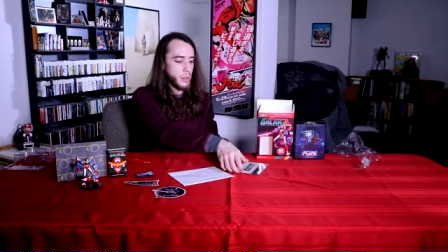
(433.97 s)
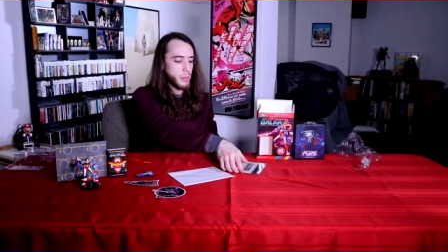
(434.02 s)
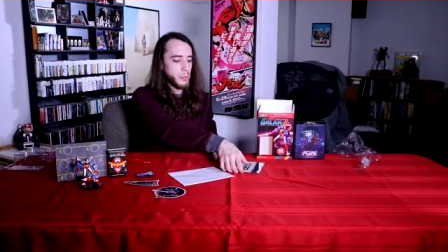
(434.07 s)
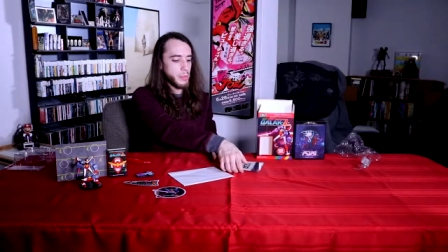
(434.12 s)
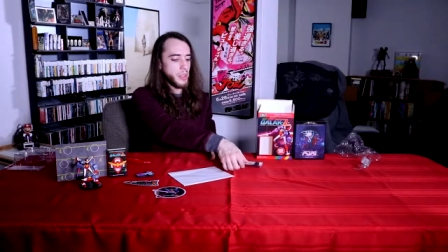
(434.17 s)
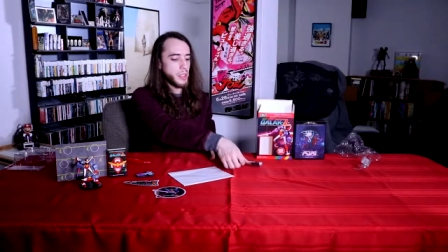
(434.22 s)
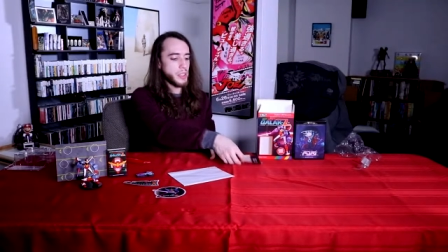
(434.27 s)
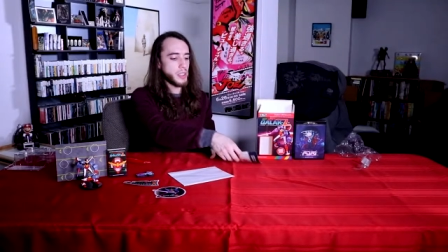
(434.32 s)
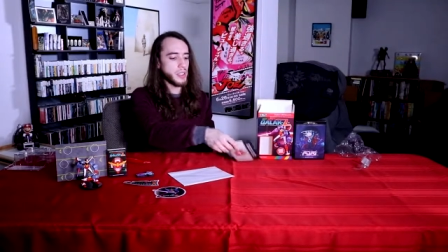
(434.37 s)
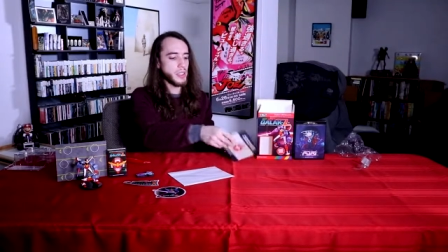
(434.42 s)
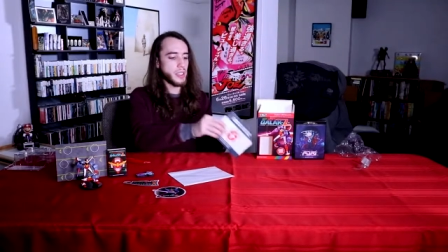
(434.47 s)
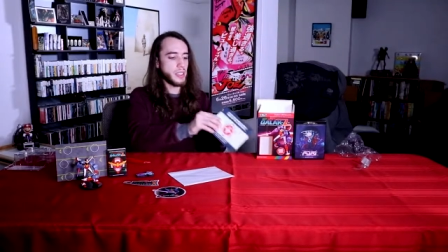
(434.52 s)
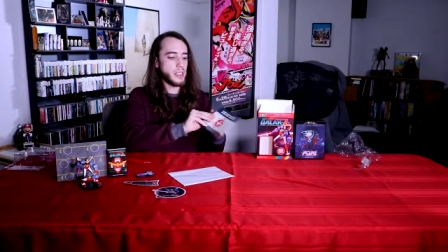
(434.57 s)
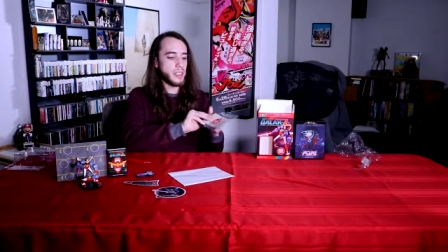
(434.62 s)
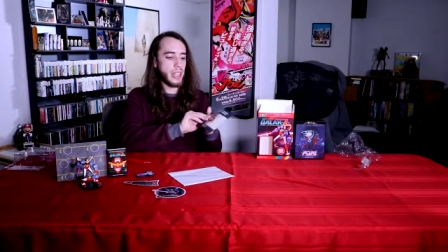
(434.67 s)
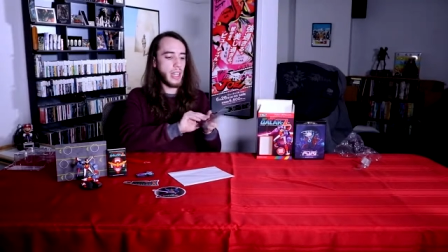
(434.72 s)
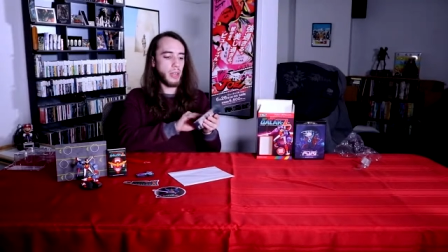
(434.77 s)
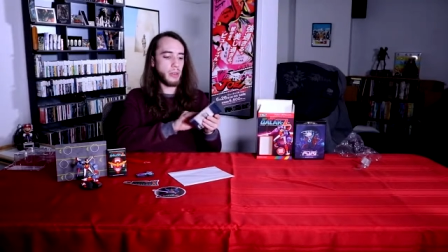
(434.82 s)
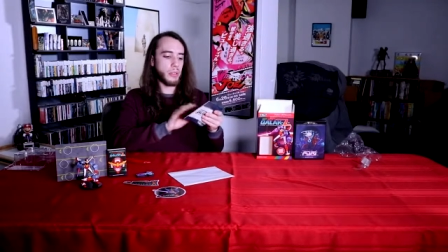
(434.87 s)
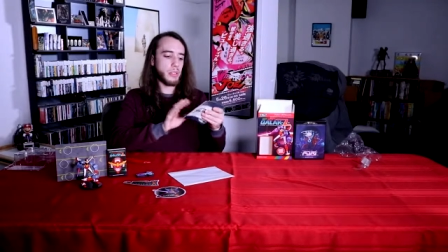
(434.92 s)
This is
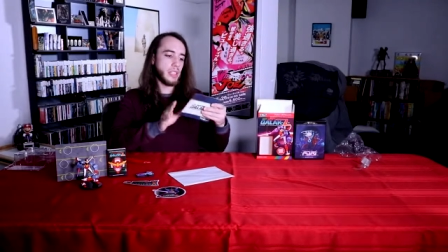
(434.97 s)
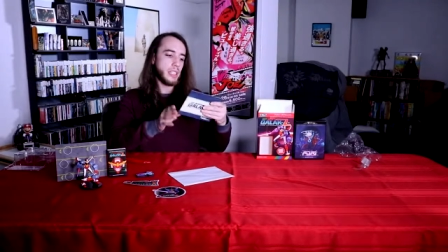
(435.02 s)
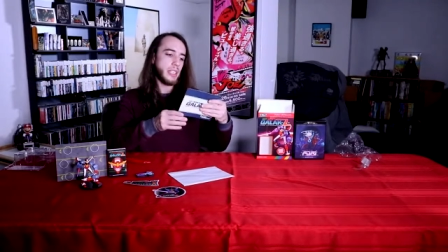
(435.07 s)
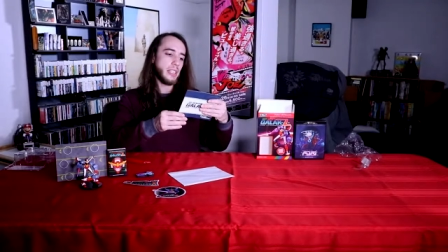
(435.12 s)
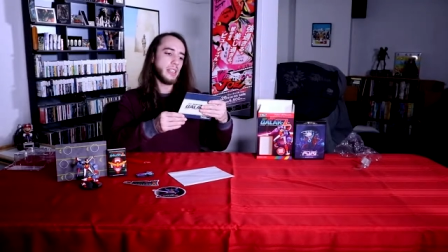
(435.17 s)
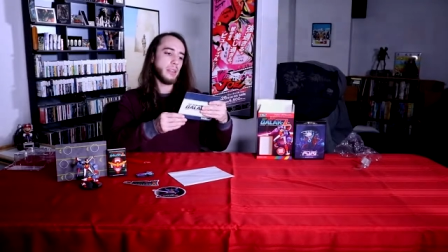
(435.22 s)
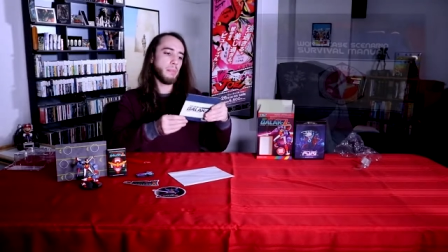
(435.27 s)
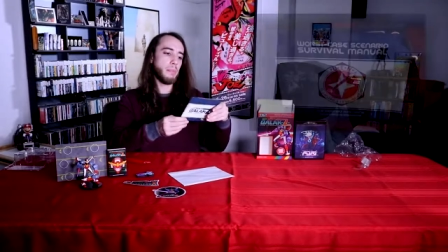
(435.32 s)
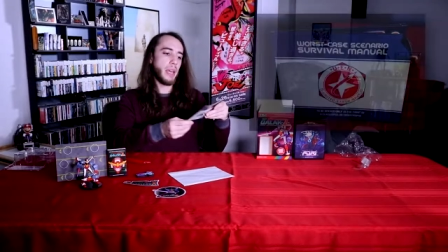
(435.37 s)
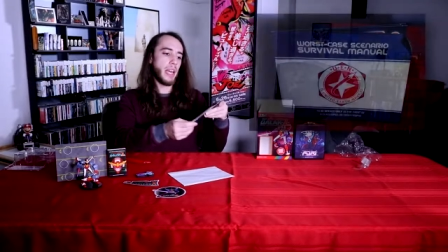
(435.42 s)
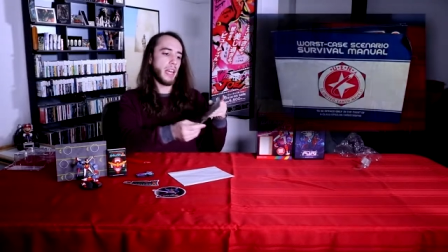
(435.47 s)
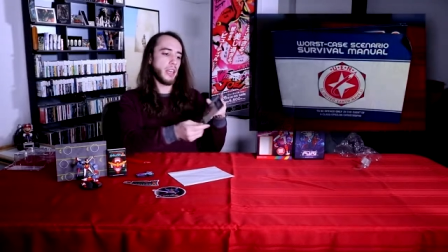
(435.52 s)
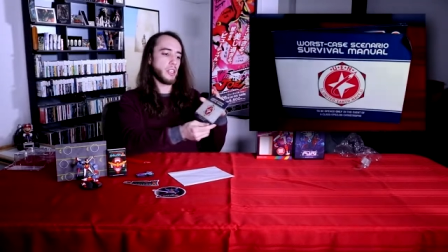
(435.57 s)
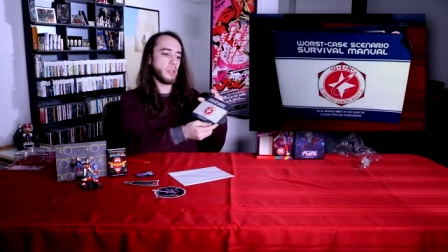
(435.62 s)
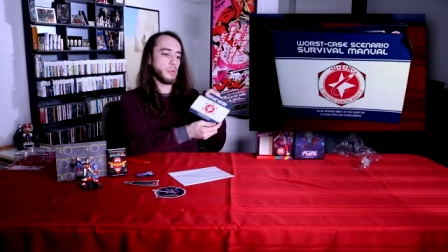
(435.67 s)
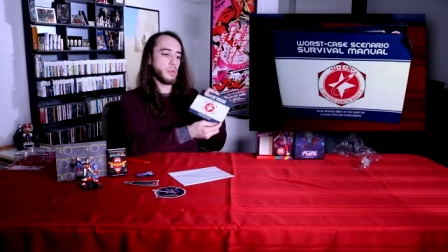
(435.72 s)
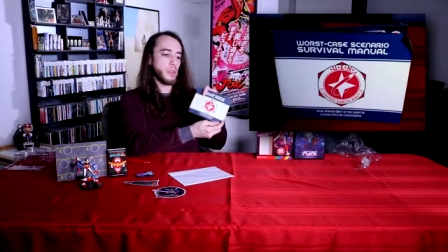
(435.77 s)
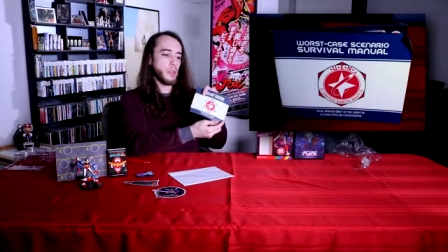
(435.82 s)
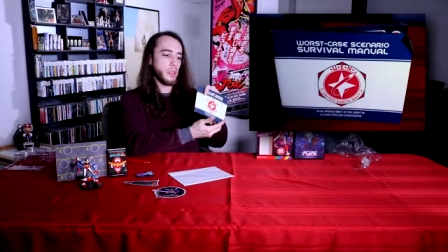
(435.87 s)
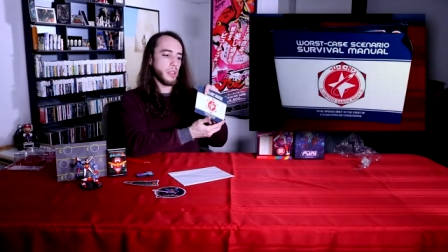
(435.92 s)
undoubtedly the
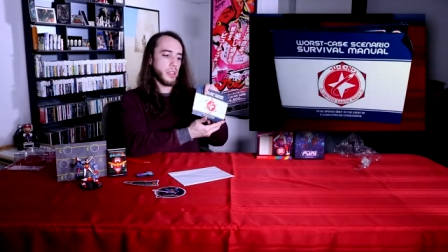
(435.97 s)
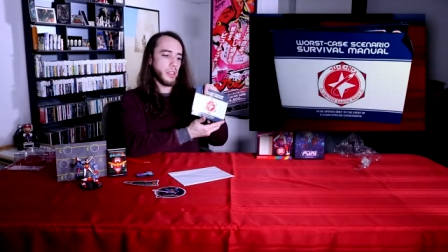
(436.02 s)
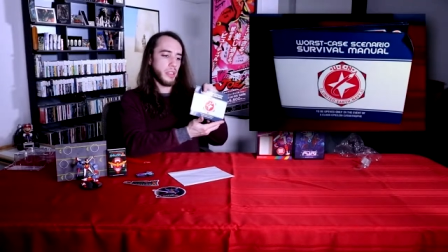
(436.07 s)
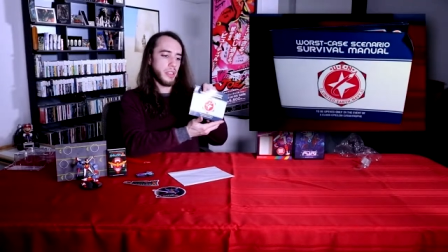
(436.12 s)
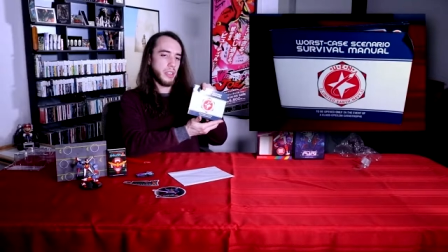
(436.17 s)
manual.